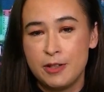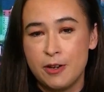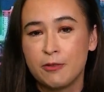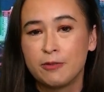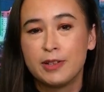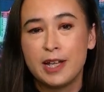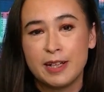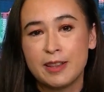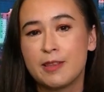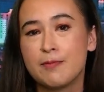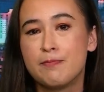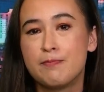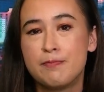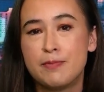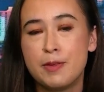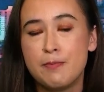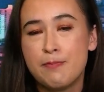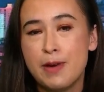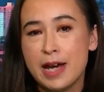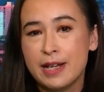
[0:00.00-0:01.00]
you know, let the,
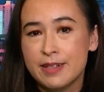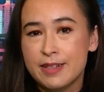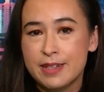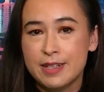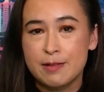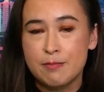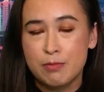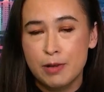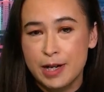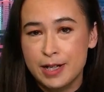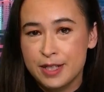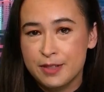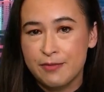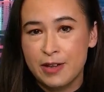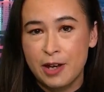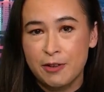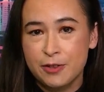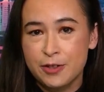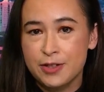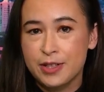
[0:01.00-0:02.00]
the best and brightest
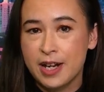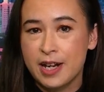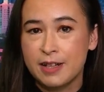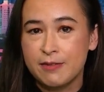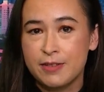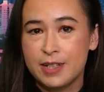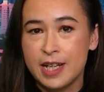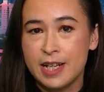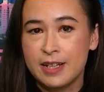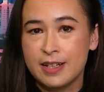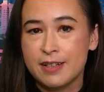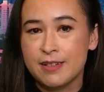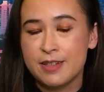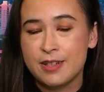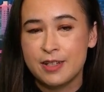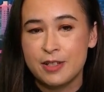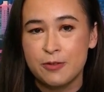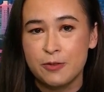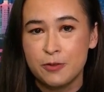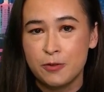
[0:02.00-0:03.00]
founders kind of take
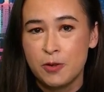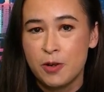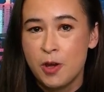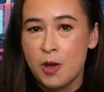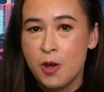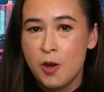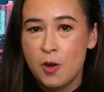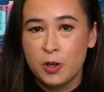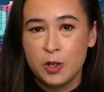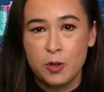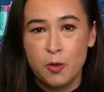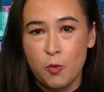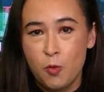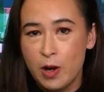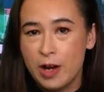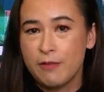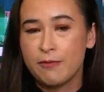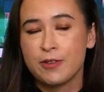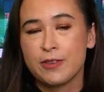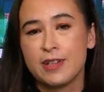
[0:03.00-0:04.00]
us to, you know,
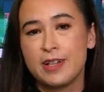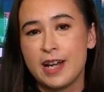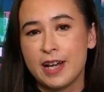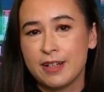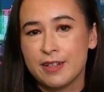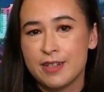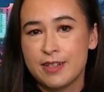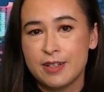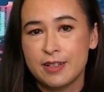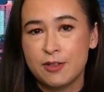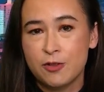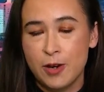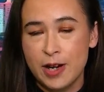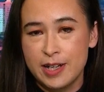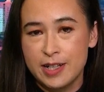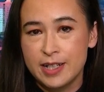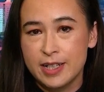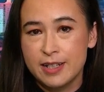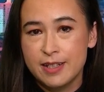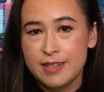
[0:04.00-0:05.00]
whatever the next
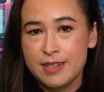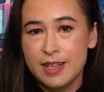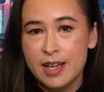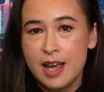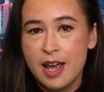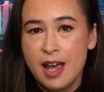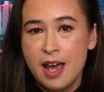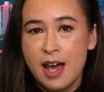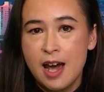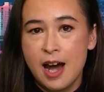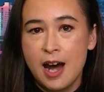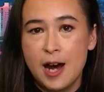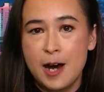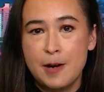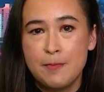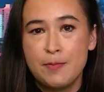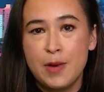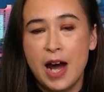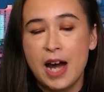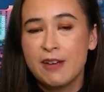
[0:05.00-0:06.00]
trend is.
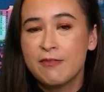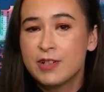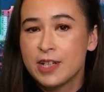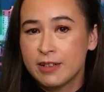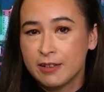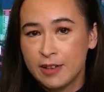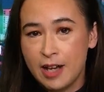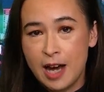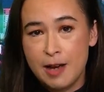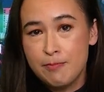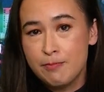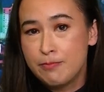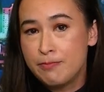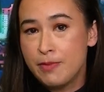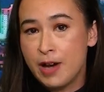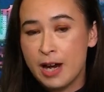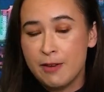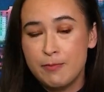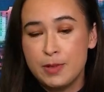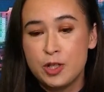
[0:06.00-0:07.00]
Um, I've done, I'm,
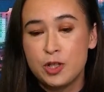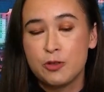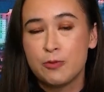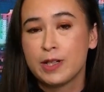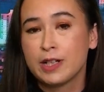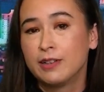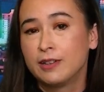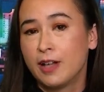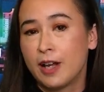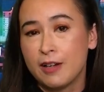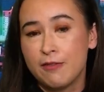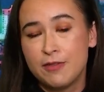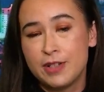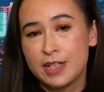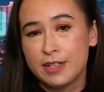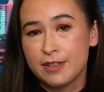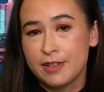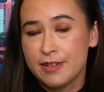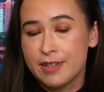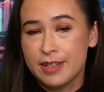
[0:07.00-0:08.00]
I've been doing a lot of
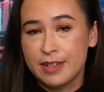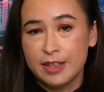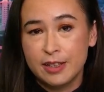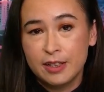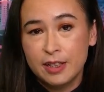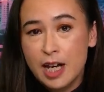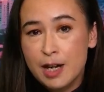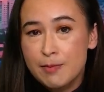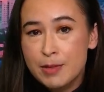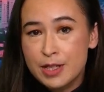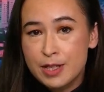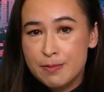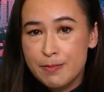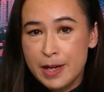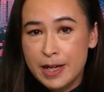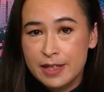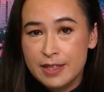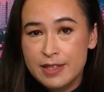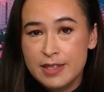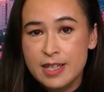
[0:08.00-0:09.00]
deals in the climate
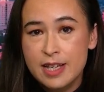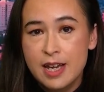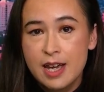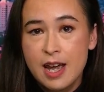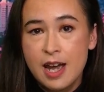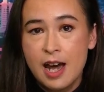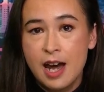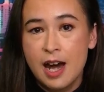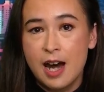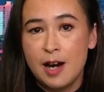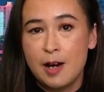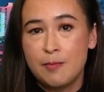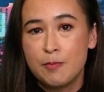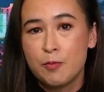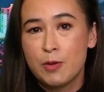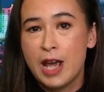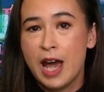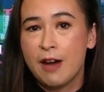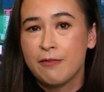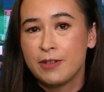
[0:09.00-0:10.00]
space.
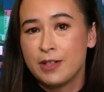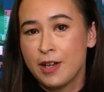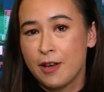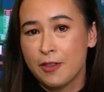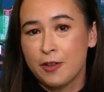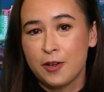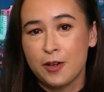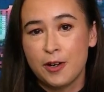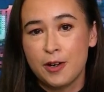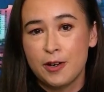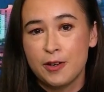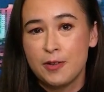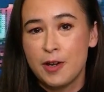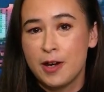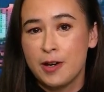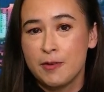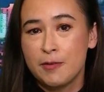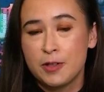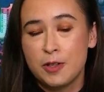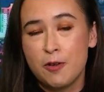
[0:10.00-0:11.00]
Um, we have another,
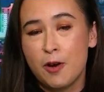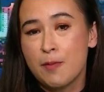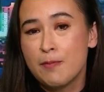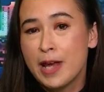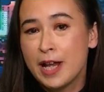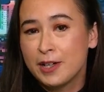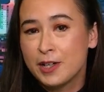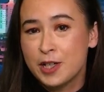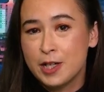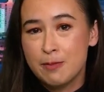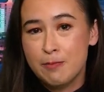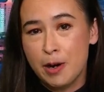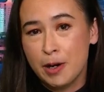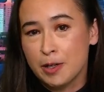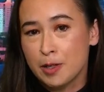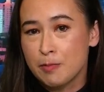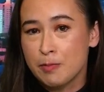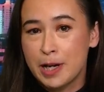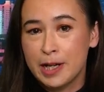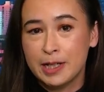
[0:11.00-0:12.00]
uh, you know, our managing
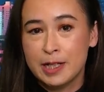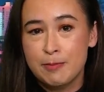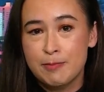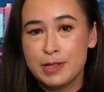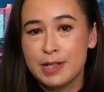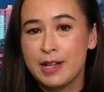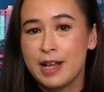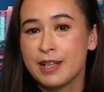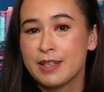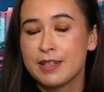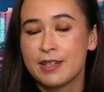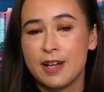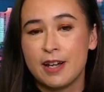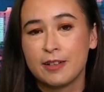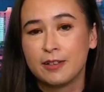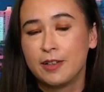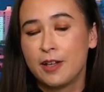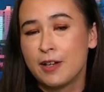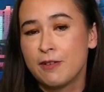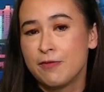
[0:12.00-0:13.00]
partner, Brett Gibson, has
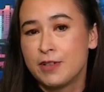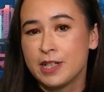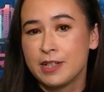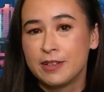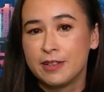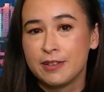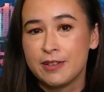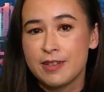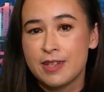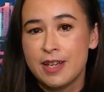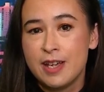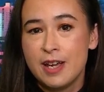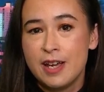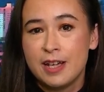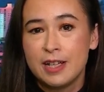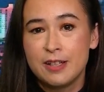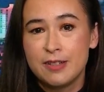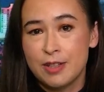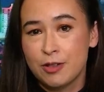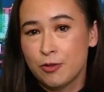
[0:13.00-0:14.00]
done a lot of deals.
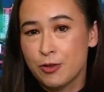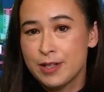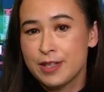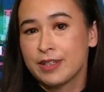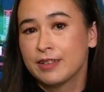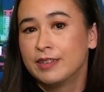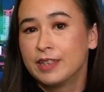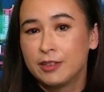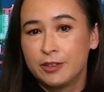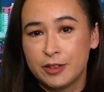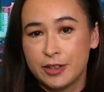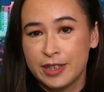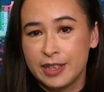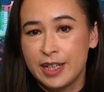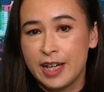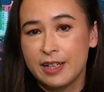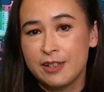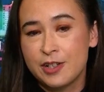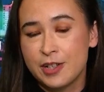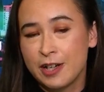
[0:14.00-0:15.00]
He's increasingly
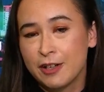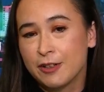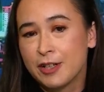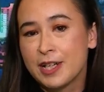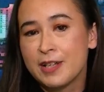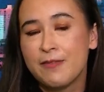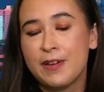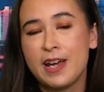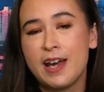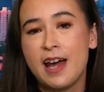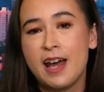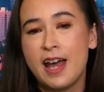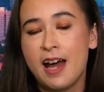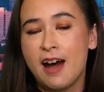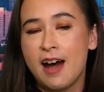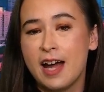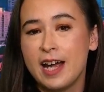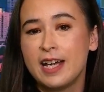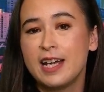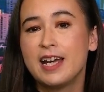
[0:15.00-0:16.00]
looking at generative
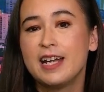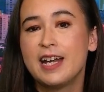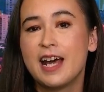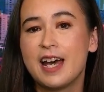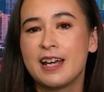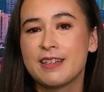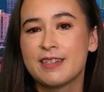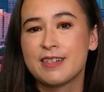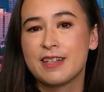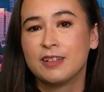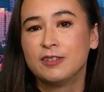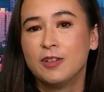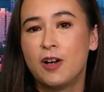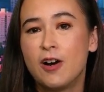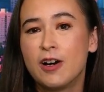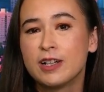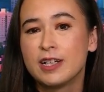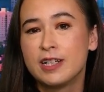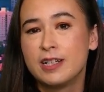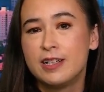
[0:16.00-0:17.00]
AI and has a
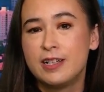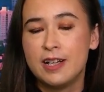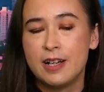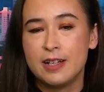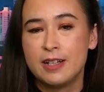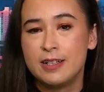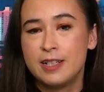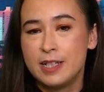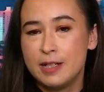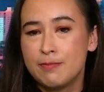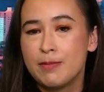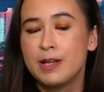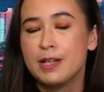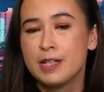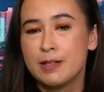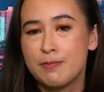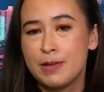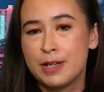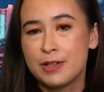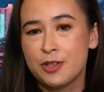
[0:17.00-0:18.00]
long, uh, deep and
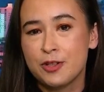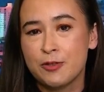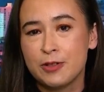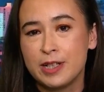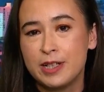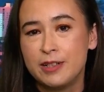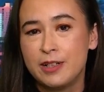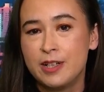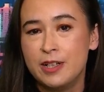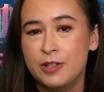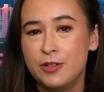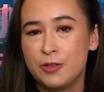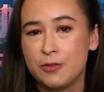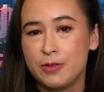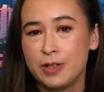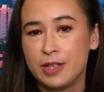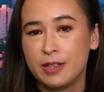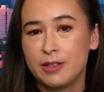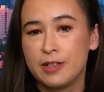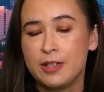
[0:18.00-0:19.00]
deep history in, in
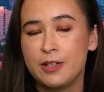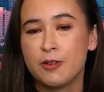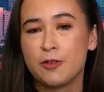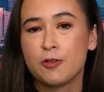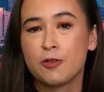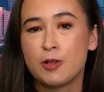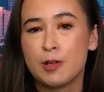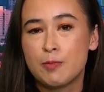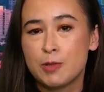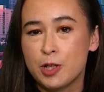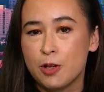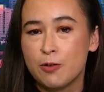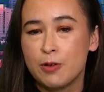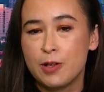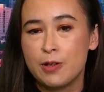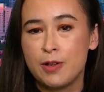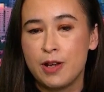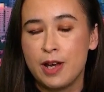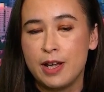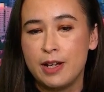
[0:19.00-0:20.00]
doing, you know, crypto
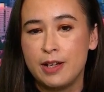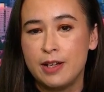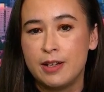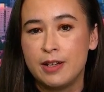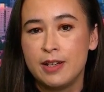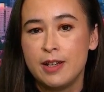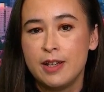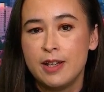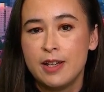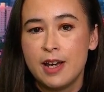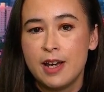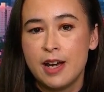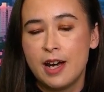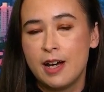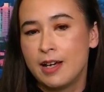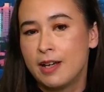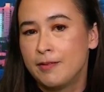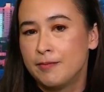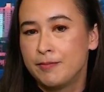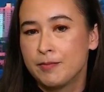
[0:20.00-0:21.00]
and, and
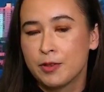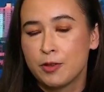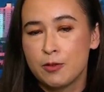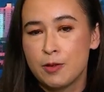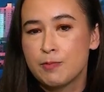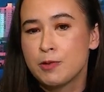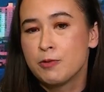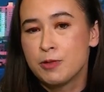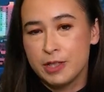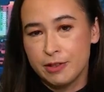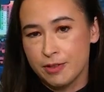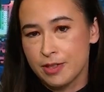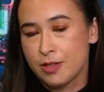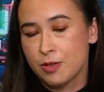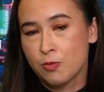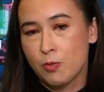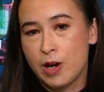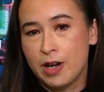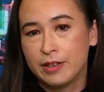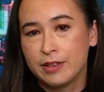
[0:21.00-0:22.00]
um, crypto deals yeah.
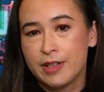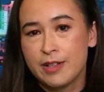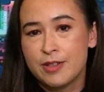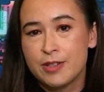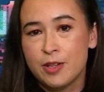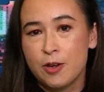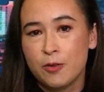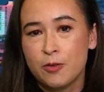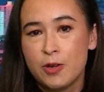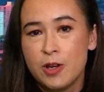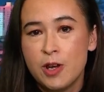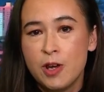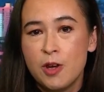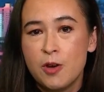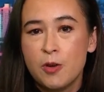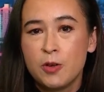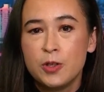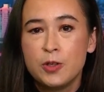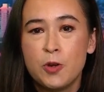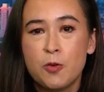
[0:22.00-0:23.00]
as well. And so,
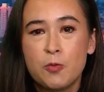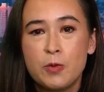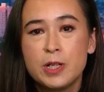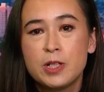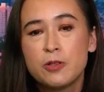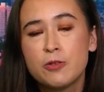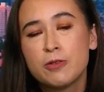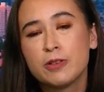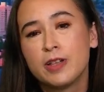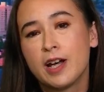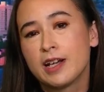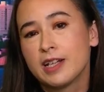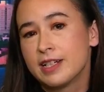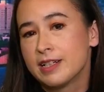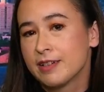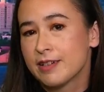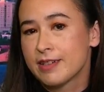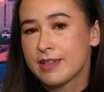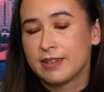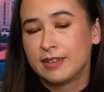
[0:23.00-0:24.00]
you know, we do a lot of
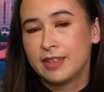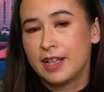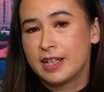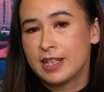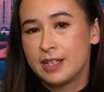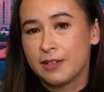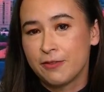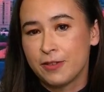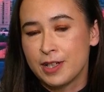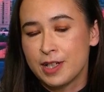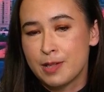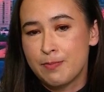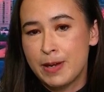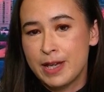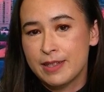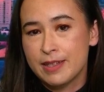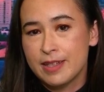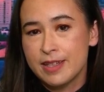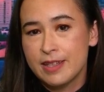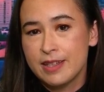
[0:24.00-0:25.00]
deals in a lot of different
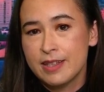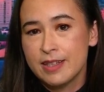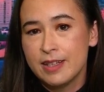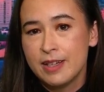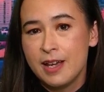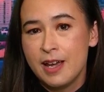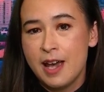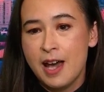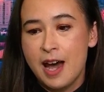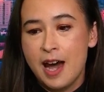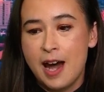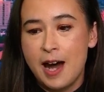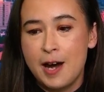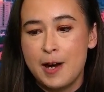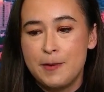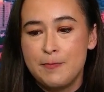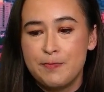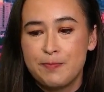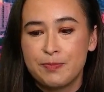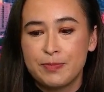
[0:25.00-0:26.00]
spaces.
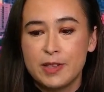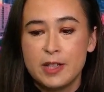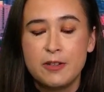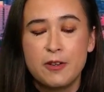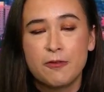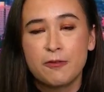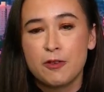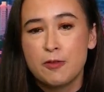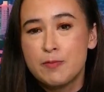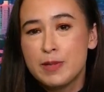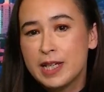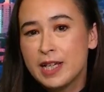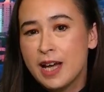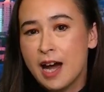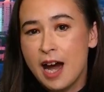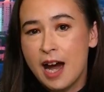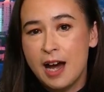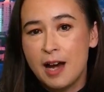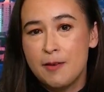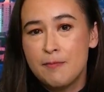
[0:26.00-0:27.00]
Um, you know, for me,
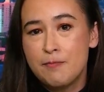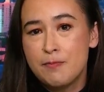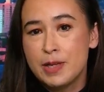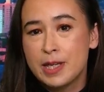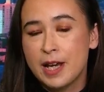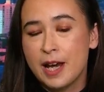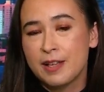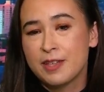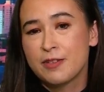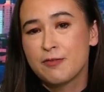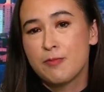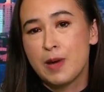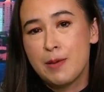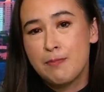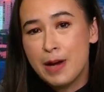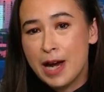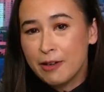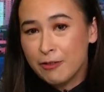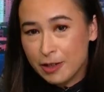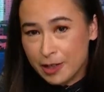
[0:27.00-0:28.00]
uh, because of my
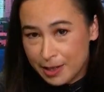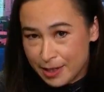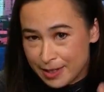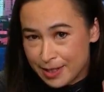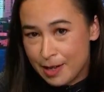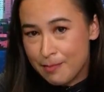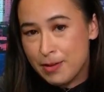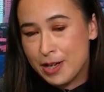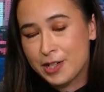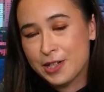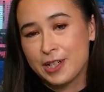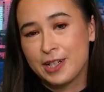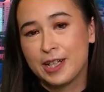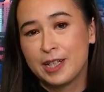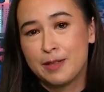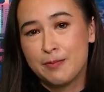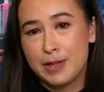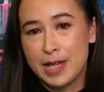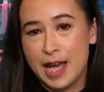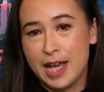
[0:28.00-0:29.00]
background, as I mentioned
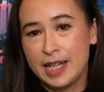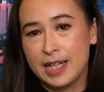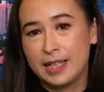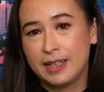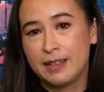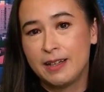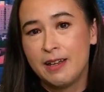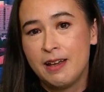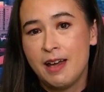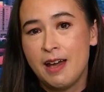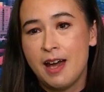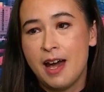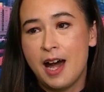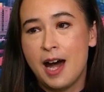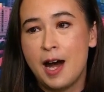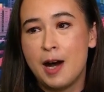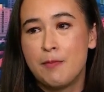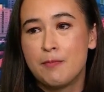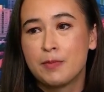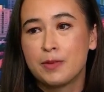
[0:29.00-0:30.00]
at the beginning,
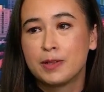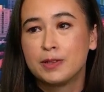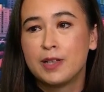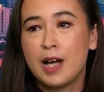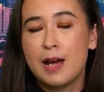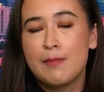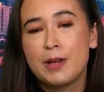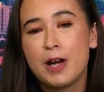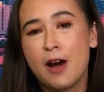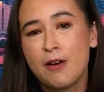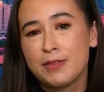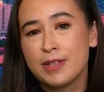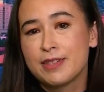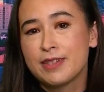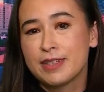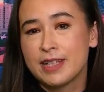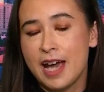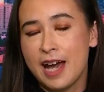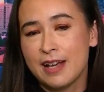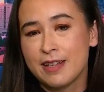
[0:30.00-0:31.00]
um, climate
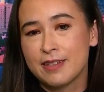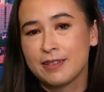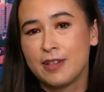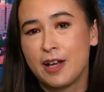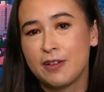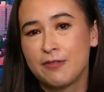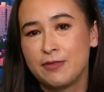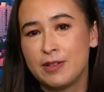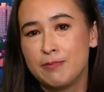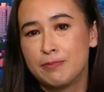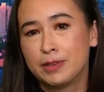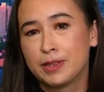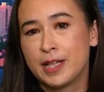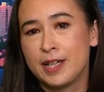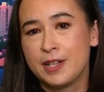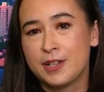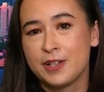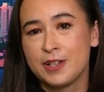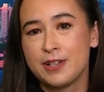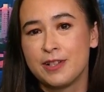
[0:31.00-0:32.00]
obviously has a lot of
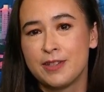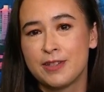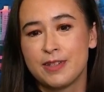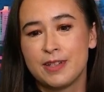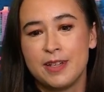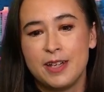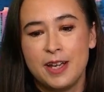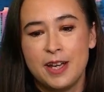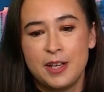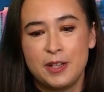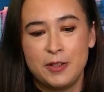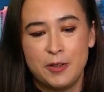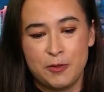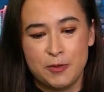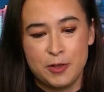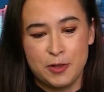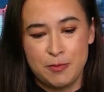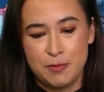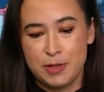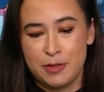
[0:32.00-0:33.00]
implications, you know,
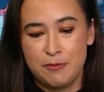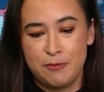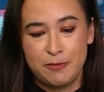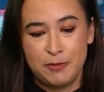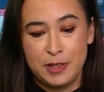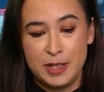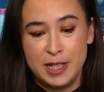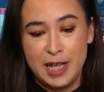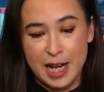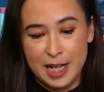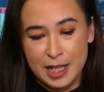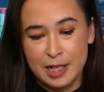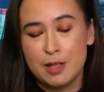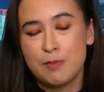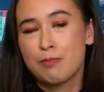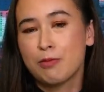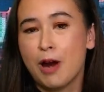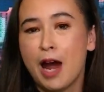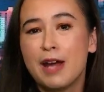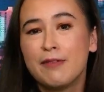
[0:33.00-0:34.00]
in terms of getting
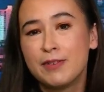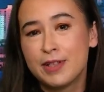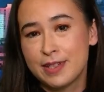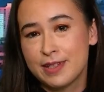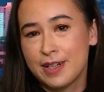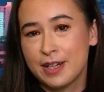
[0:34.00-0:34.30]
the private